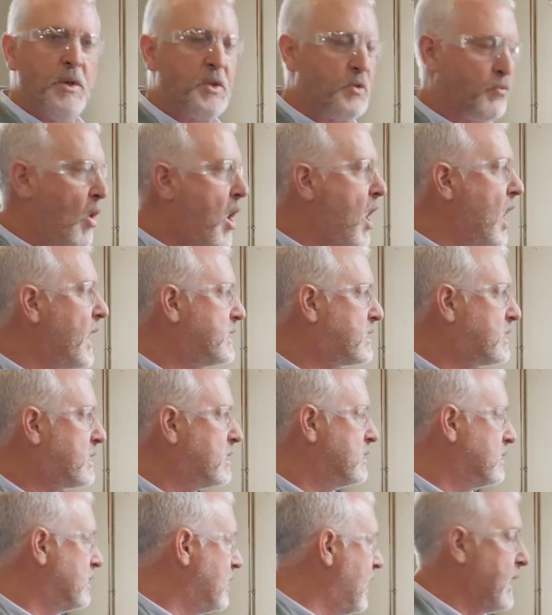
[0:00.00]
it's right,
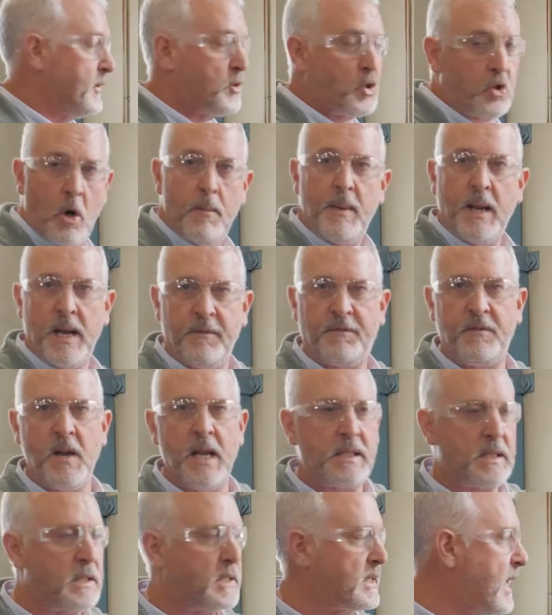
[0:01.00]
uh, trim it if
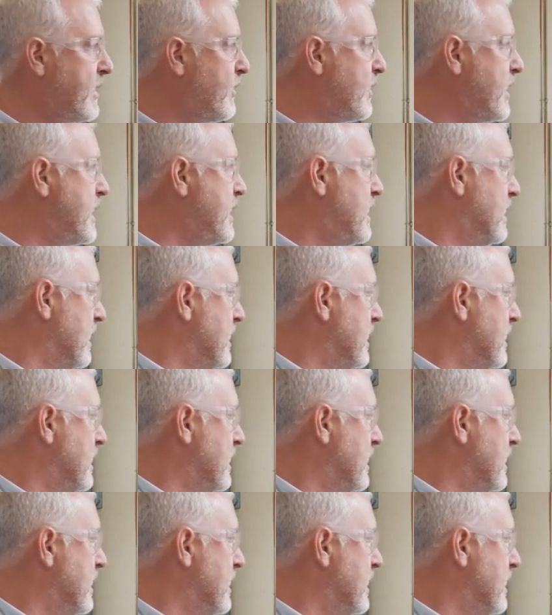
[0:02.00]
necessary,